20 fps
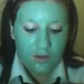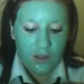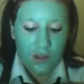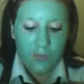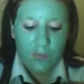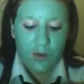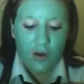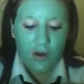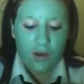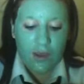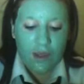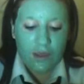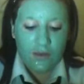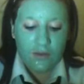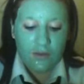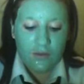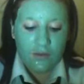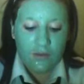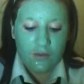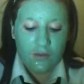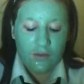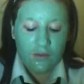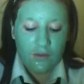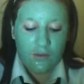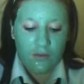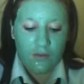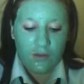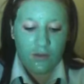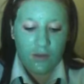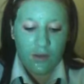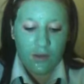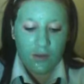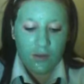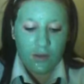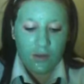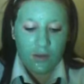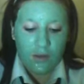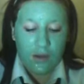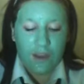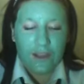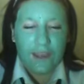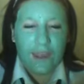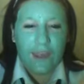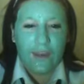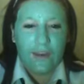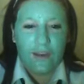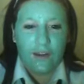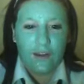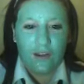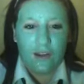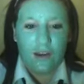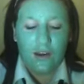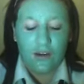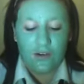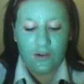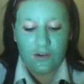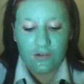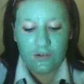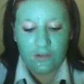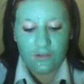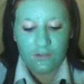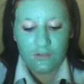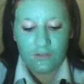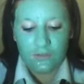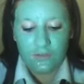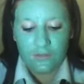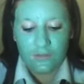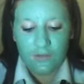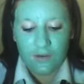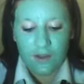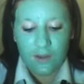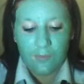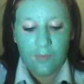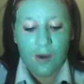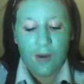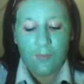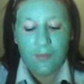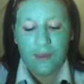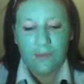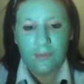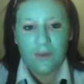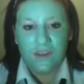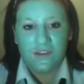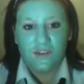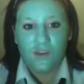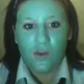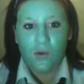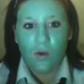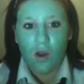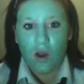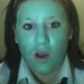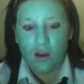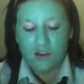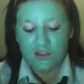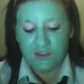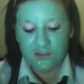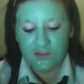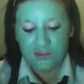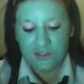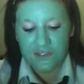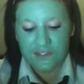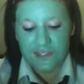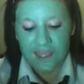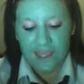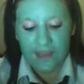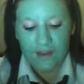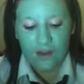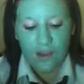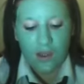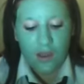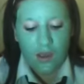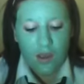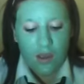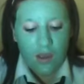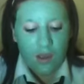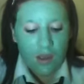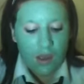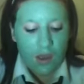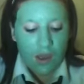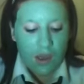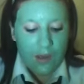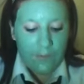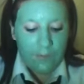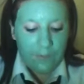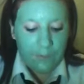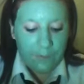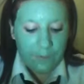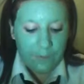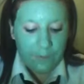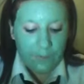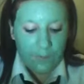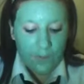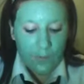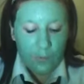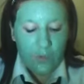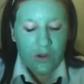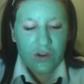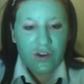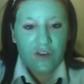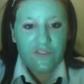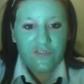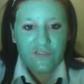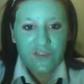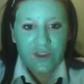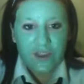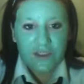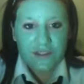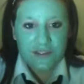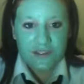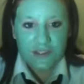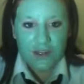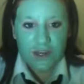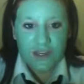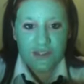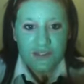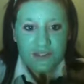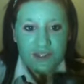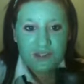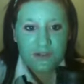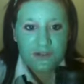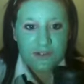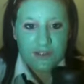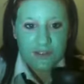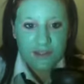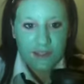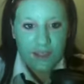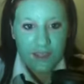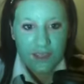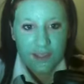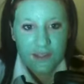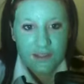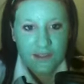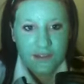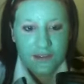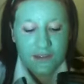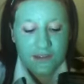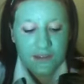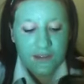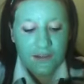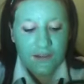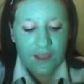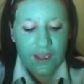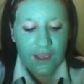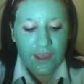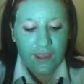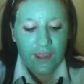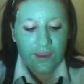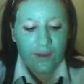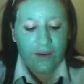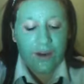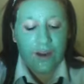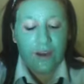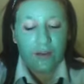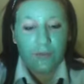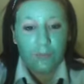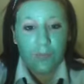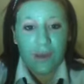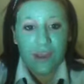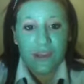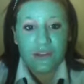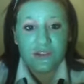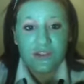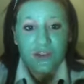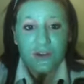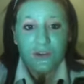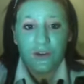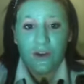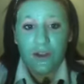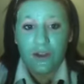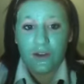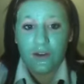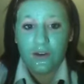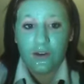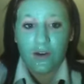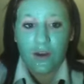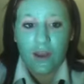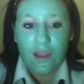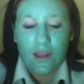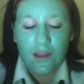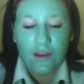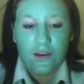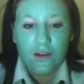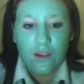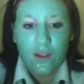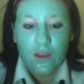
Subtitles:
might get it might be a bit too harsh on your skin. When I first started using this, I paid $2.99